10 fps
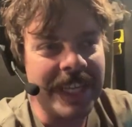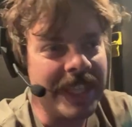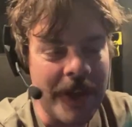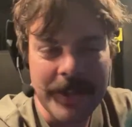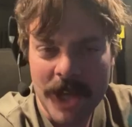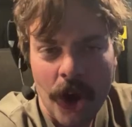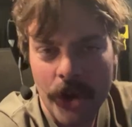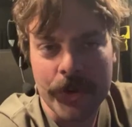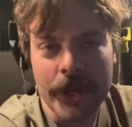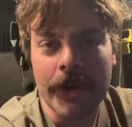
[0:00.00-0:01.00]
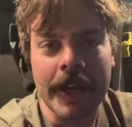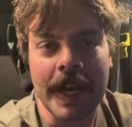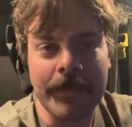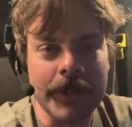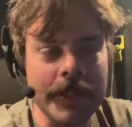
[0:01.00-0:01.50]
That's all they're going
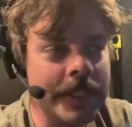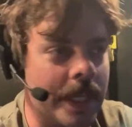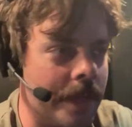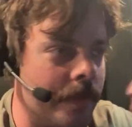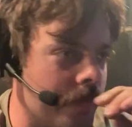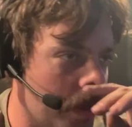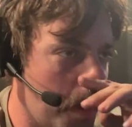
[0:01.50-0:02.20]
after. Instead of